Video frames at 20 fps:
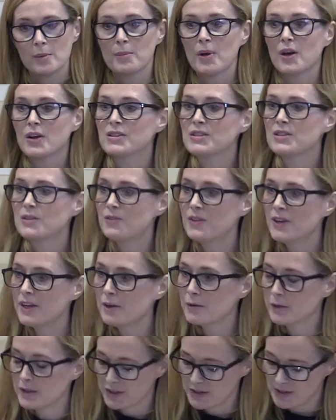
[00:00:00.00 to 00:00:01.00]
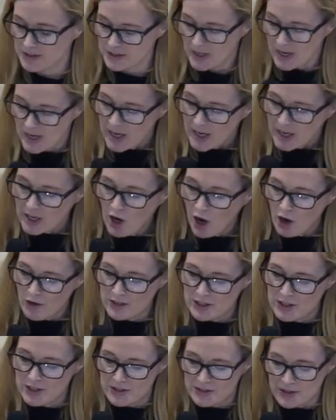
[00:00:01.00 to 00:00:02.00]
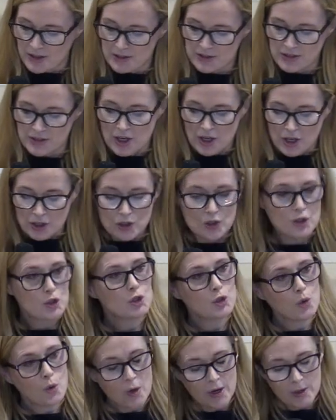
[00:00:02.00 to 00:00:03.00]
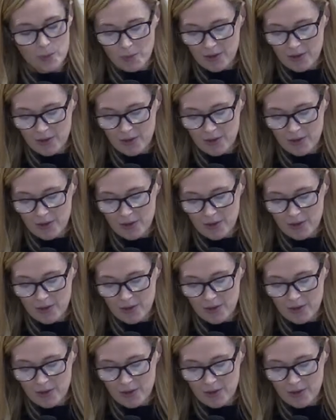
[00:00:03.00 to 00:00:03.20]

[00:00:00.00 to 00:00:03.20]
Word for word: Perseverance encourages us to join